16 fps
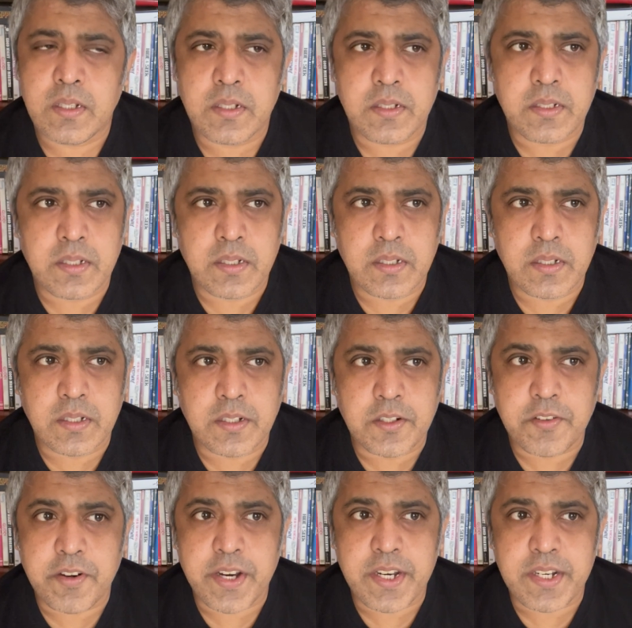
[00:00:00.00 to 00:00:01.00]
the
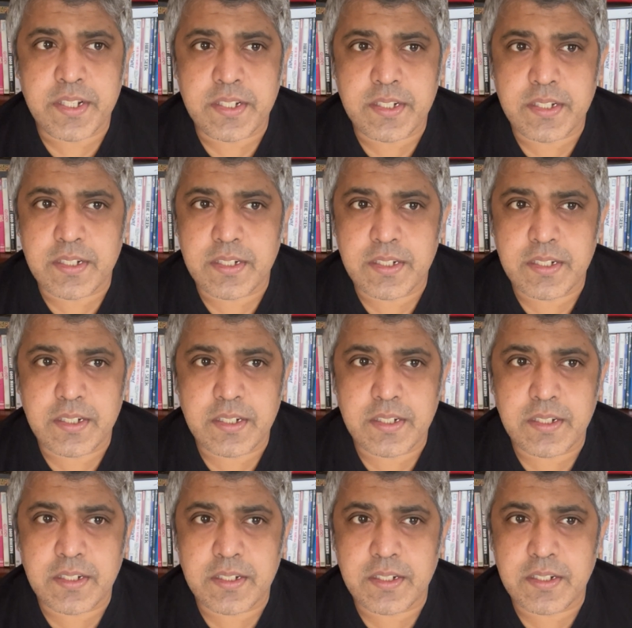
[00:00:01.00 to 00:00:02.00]
great
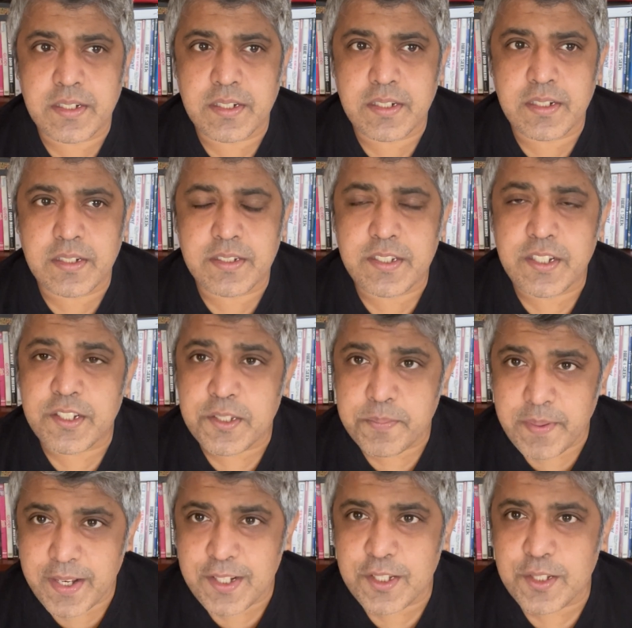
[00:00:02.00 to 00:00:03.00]

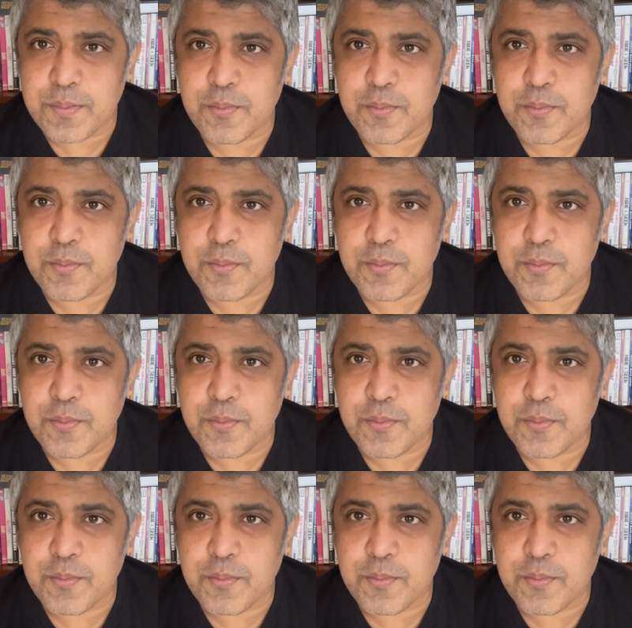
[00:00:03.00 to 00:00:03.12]
suspense